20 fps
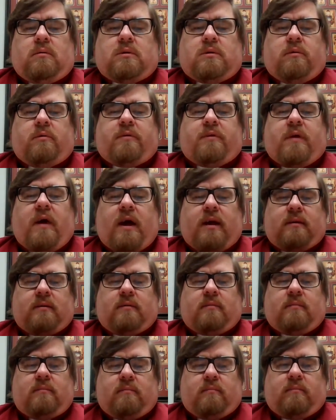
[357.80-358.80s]
So, with
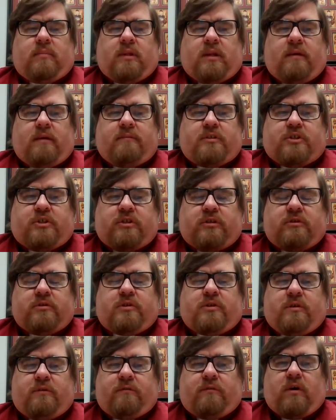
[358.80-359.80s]
that, beloved
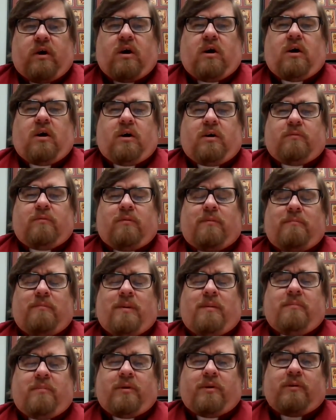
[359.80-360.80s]
children of God,
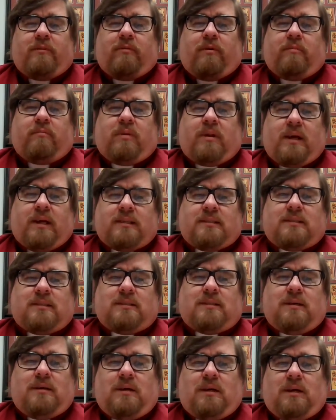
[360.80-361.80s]
remember you are
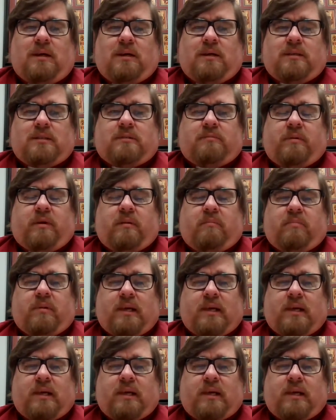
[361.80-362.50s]
blessed to be a